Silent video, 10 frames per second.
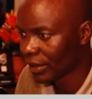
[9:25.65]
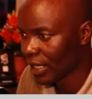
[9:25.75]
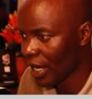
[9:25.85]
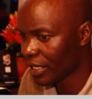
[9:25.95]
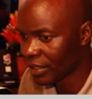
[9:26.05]

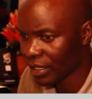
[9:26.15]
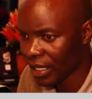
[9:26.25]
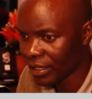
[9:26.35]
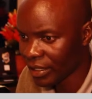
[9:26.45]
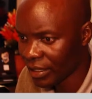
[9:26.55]
I
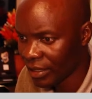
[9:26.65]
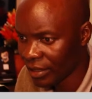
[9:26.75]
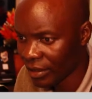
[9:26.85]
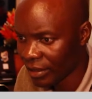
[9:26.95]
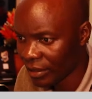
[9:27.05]
insert.
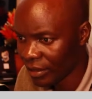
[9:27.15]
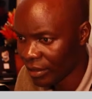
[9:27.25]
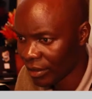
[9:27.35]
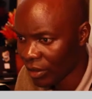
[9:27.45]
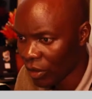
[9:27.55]

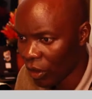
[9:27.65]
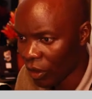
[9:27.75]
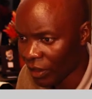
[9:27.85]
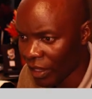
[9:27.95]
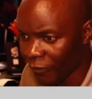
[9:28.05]

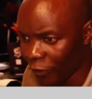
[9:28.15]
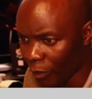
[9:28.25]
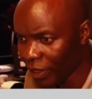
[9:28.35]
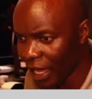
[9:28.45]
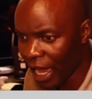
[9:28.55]
Okay, then
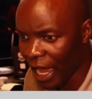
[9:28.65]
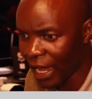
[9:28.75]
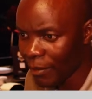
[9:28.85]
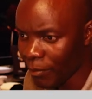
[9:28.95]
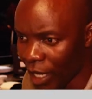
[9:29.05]
from there
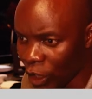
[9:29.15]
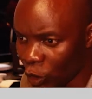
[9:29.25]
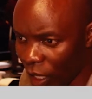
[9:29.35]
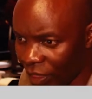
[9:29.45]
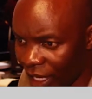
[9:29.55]
I make
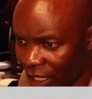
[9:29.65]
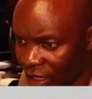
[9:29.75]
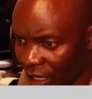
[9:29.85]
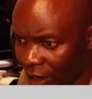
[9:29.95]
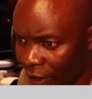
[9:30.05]
sure that